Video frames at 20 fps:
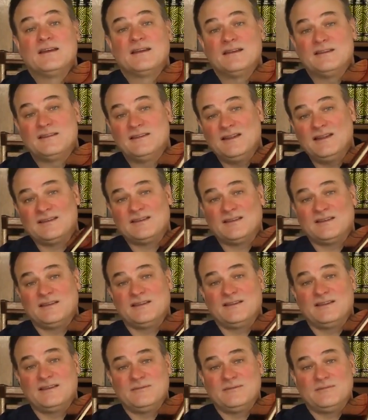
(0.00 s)
Because this is
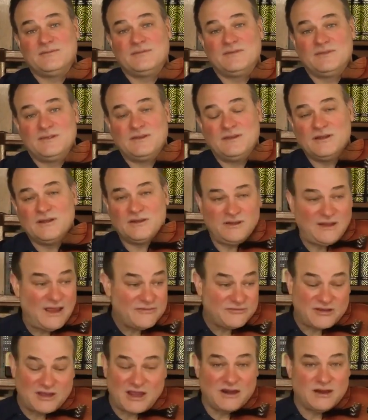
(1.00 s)
the
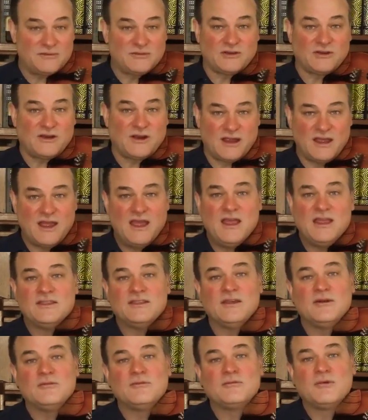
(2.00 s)
left hand, I'm sorry.
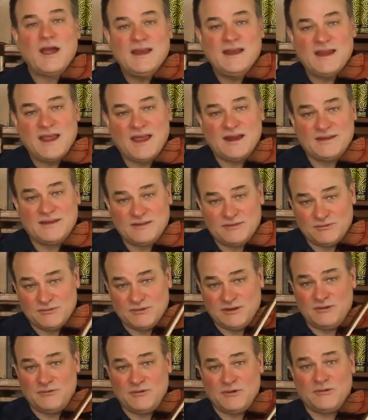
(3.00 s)
The right hand is
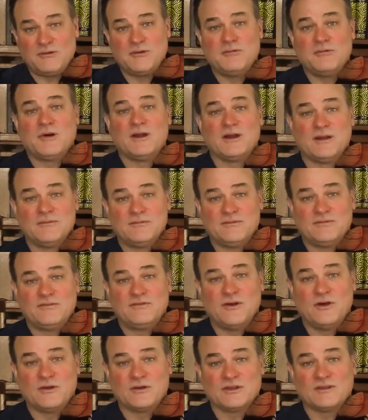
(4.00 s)
really where we want to
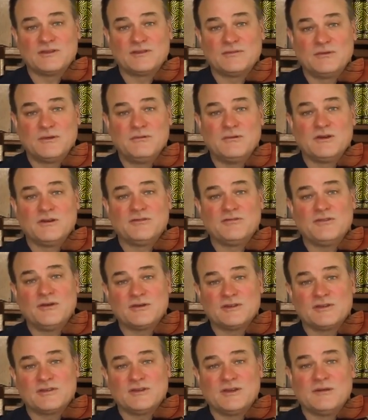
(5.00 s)
focus. We want to
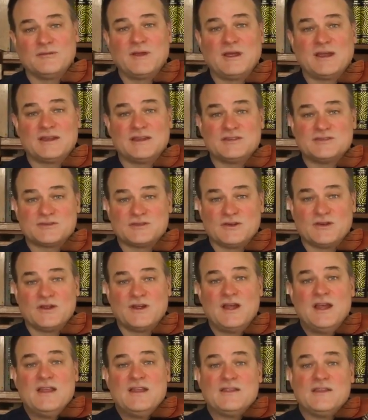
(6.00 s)
focus on making
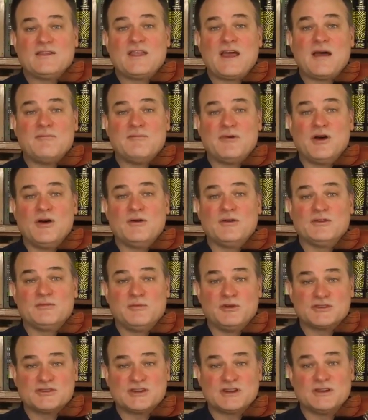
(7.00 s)
sure that that bow is
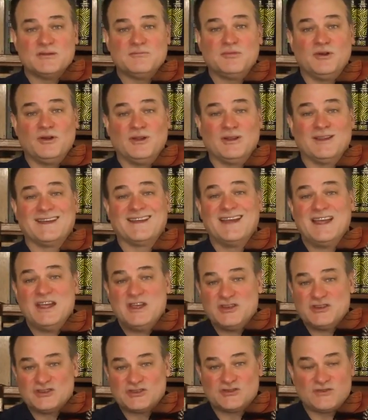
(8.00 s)
pushing and pulling
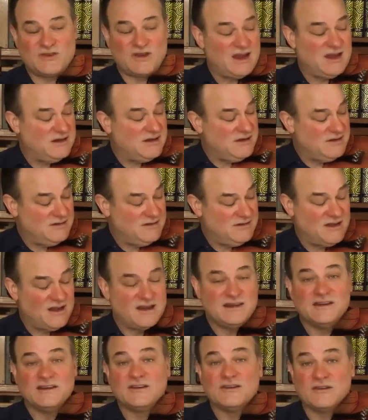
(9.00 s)
straight,
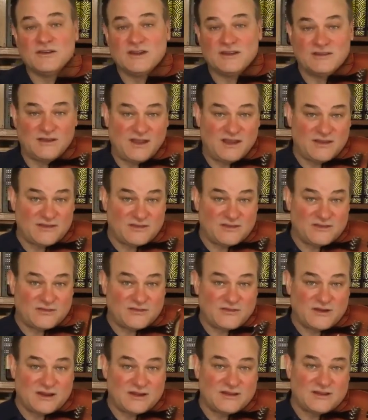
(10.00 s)
90 degrees against the
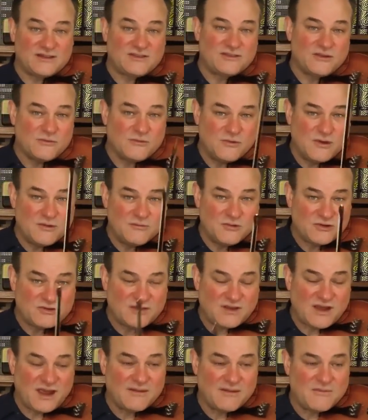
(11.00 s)
string. Let's do it one more
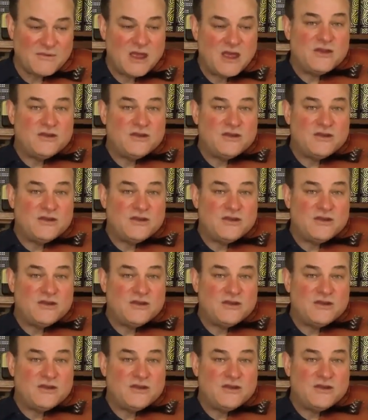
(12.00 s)
time.